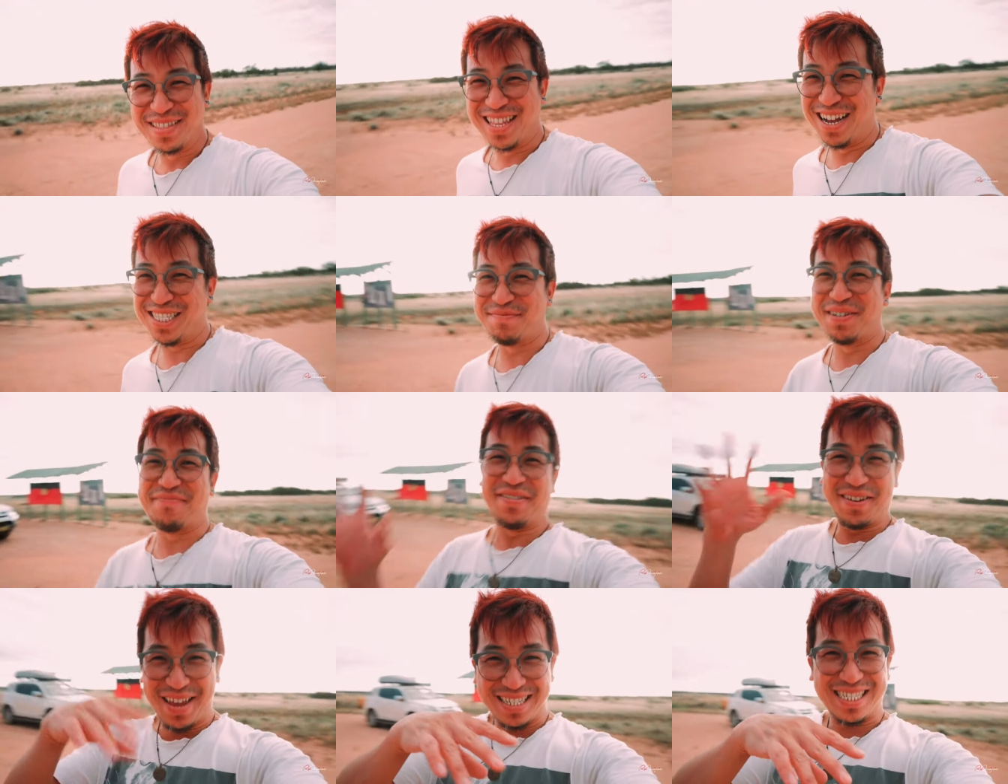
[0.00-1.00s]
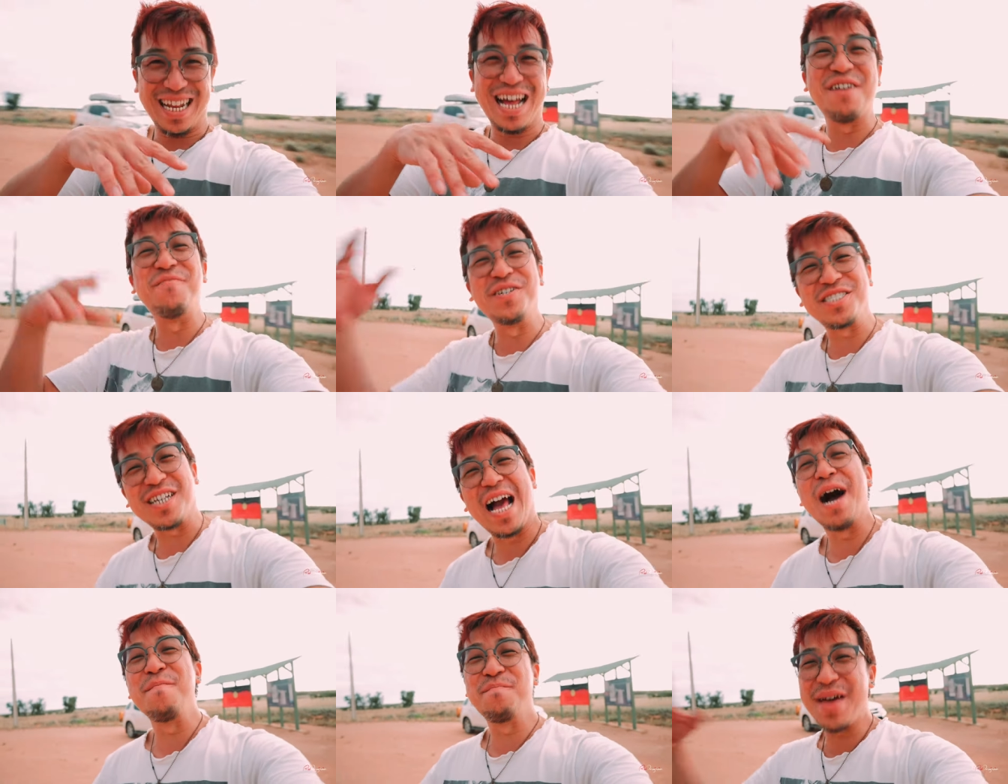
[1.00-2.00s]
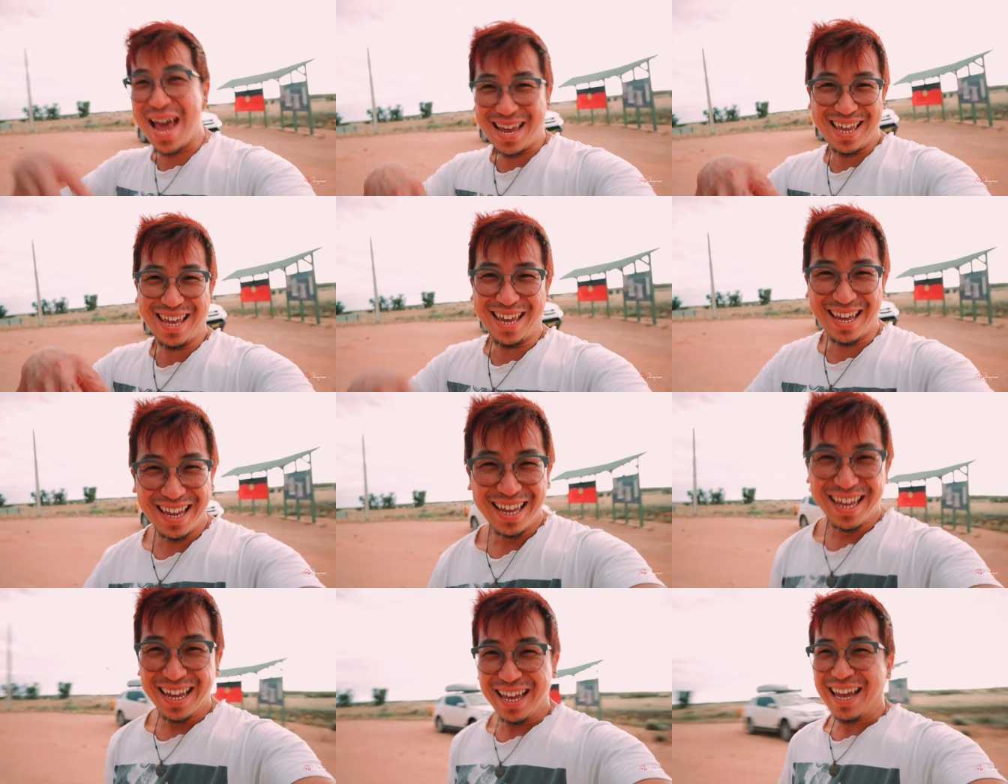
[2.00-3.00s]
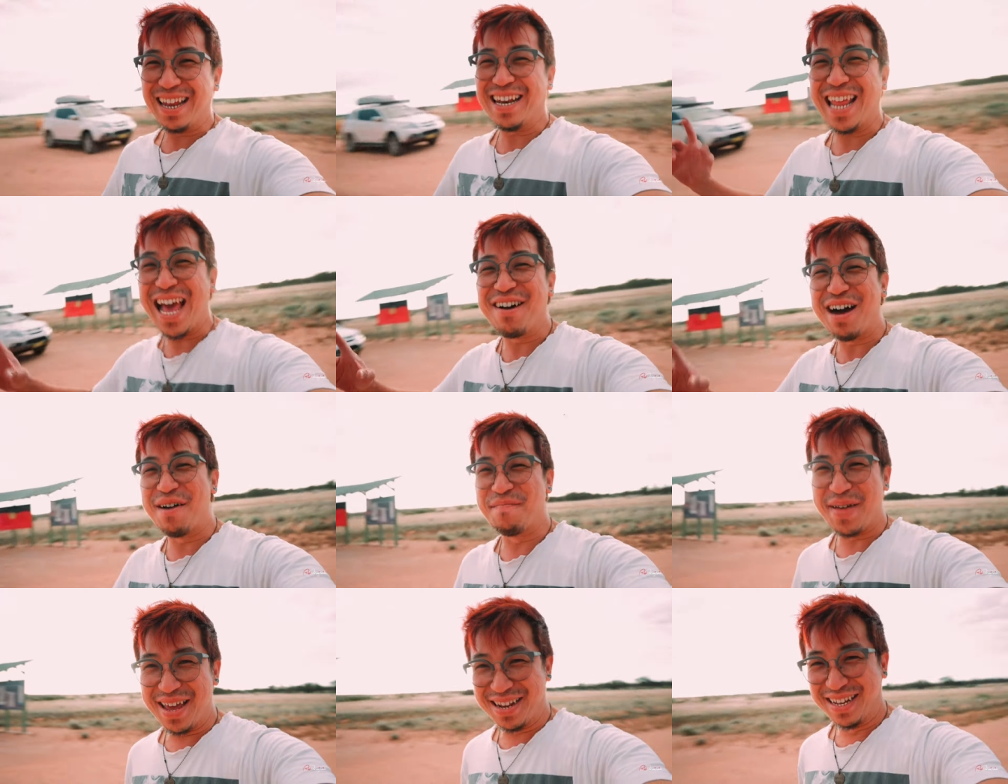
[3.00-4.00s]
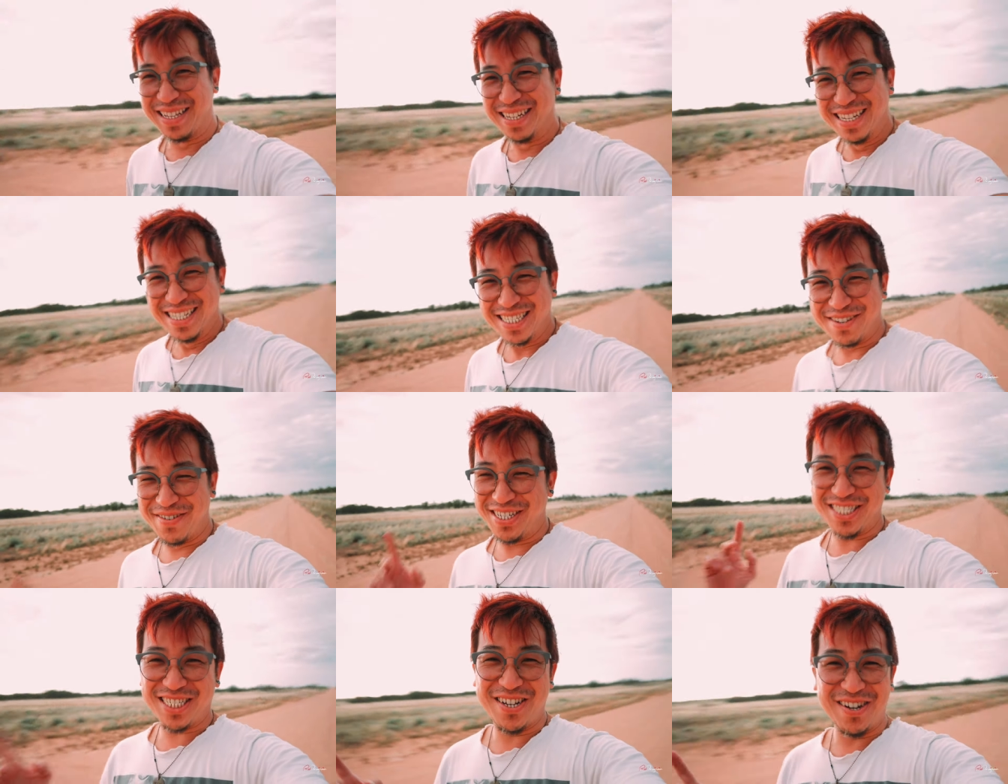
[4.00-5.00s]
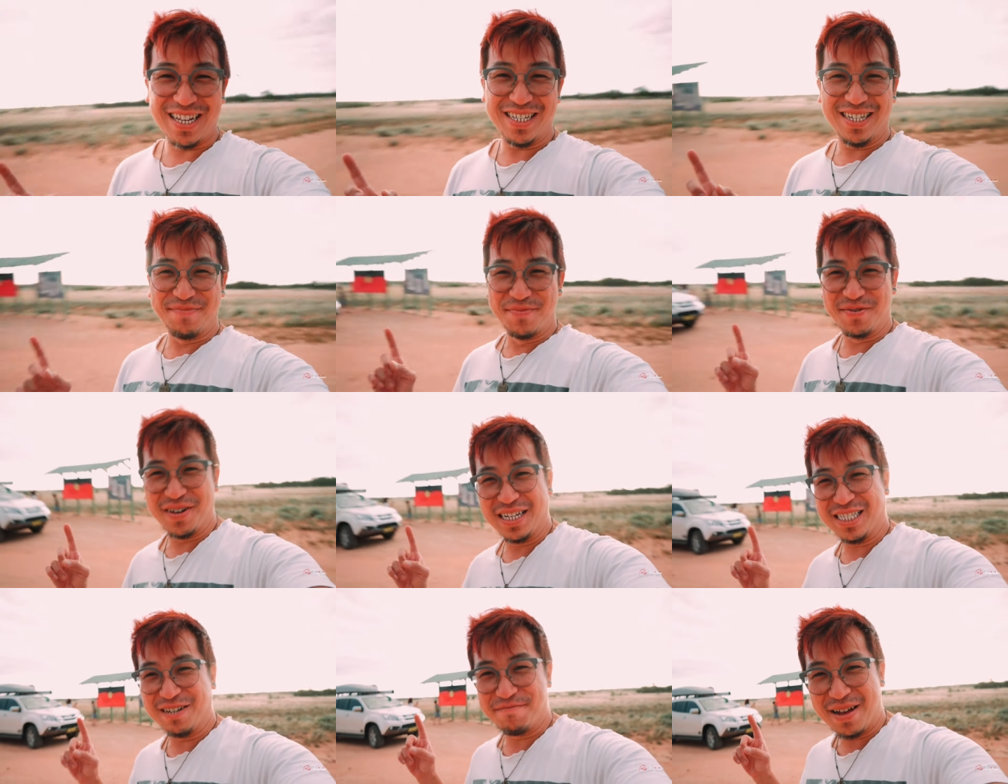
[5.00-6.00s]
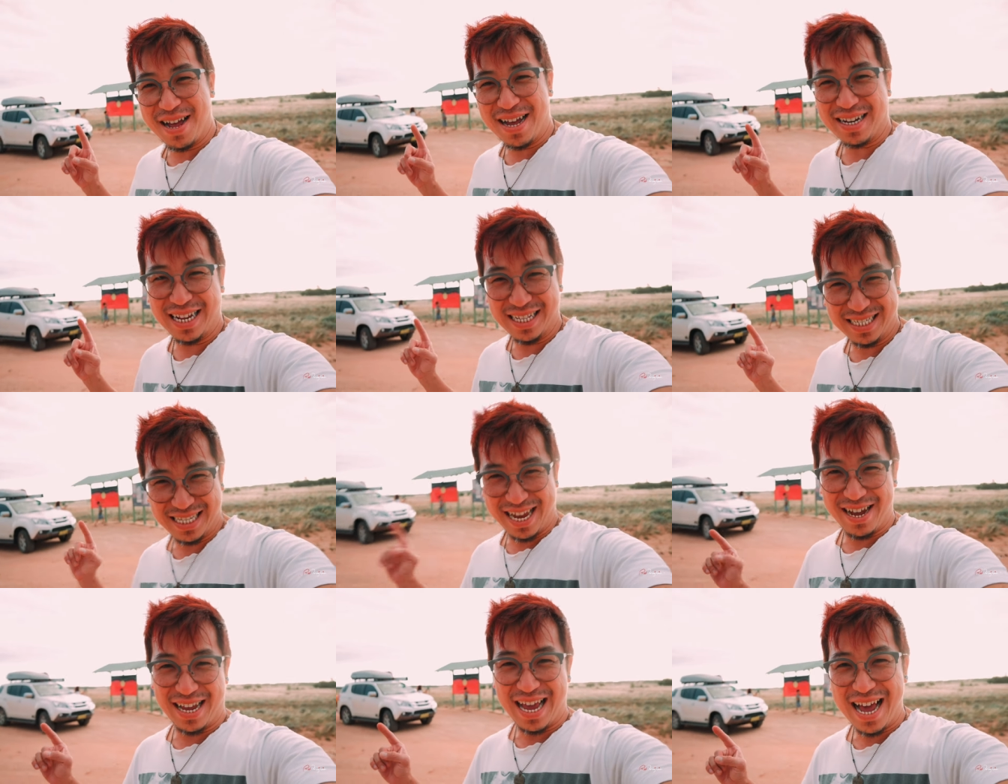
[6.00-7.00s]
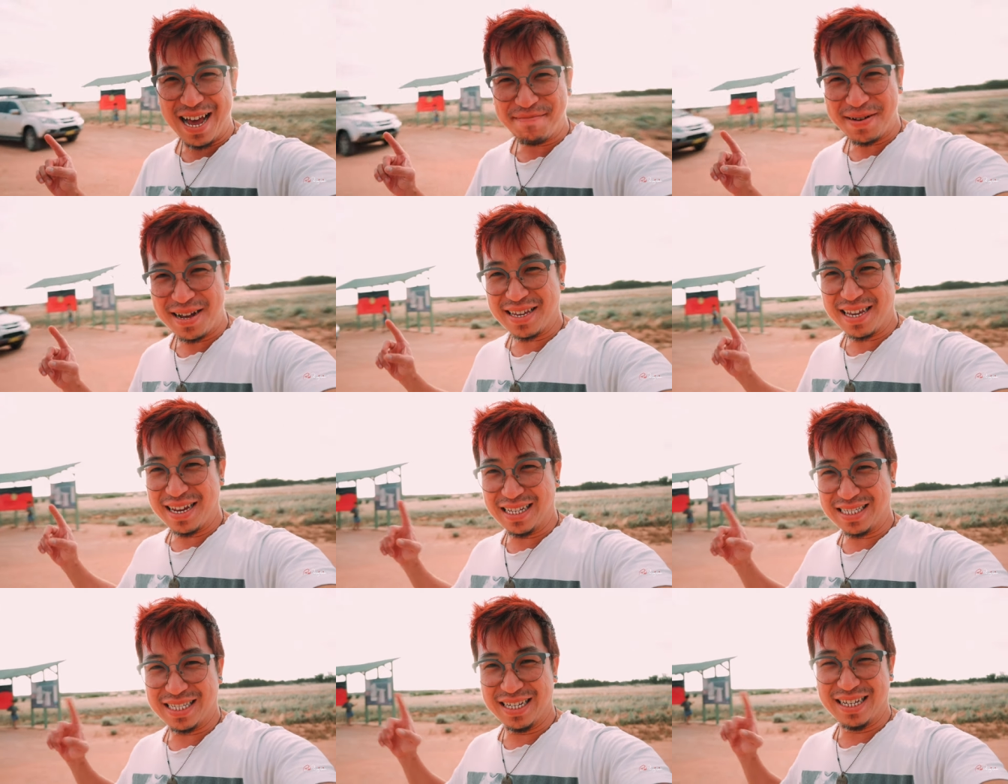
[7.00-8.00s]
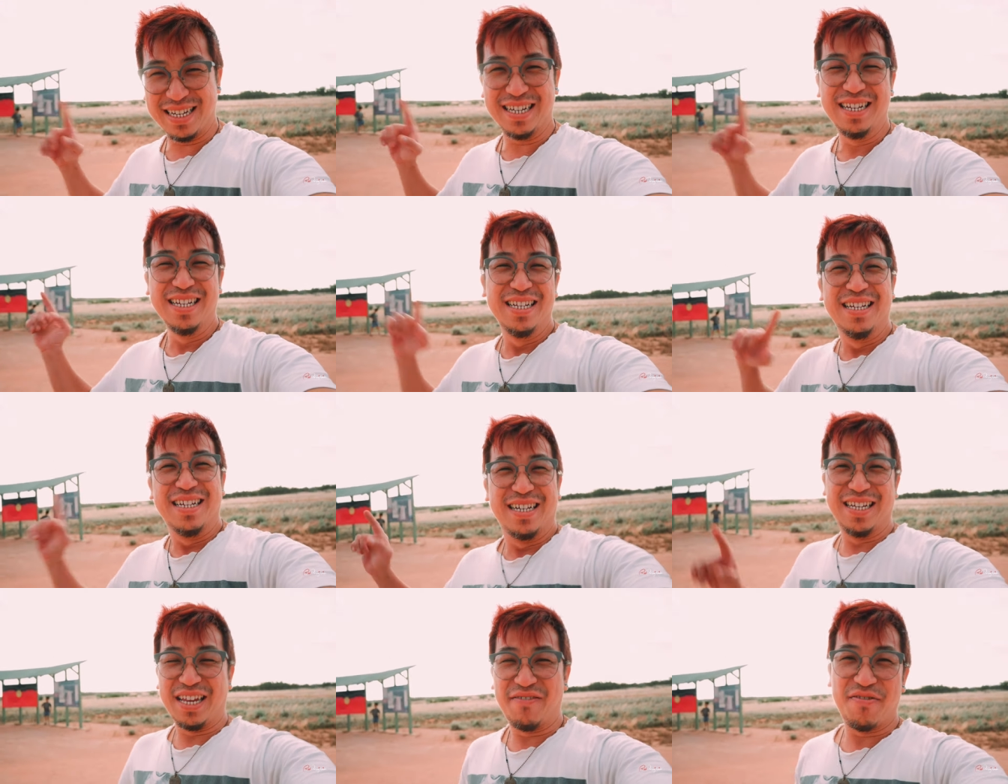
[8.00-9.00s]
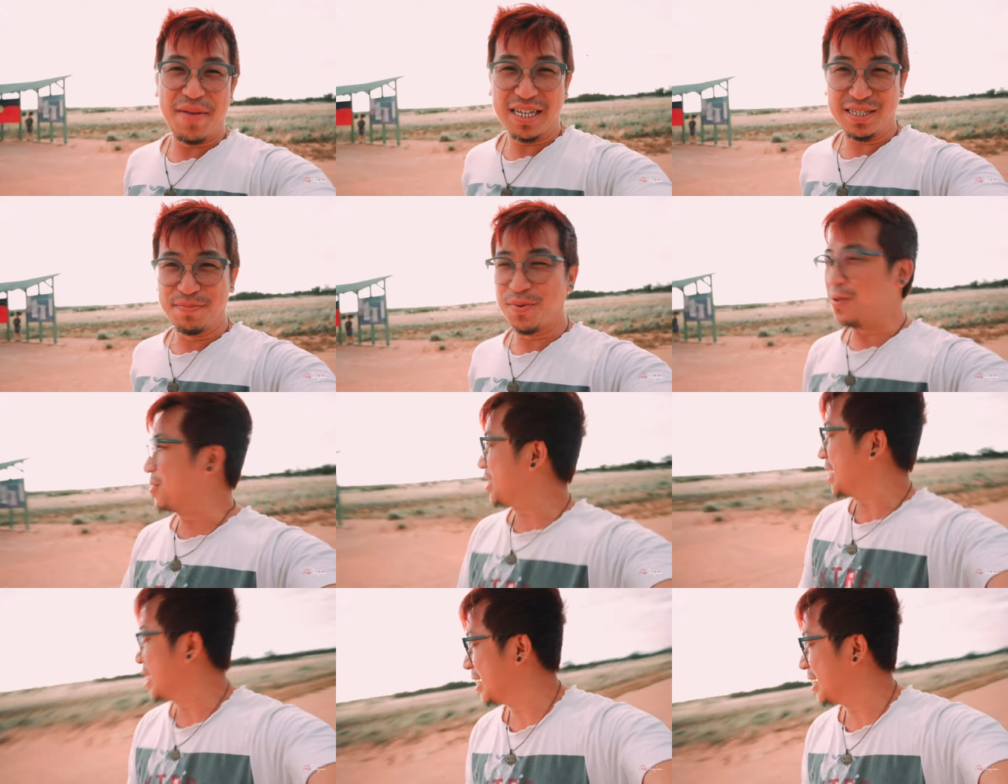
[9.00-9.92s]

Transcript: Now it's been a few years that I want to come back here and now I've made it. So we just got into the Mungo National Park. That's our car parking, that's the information board.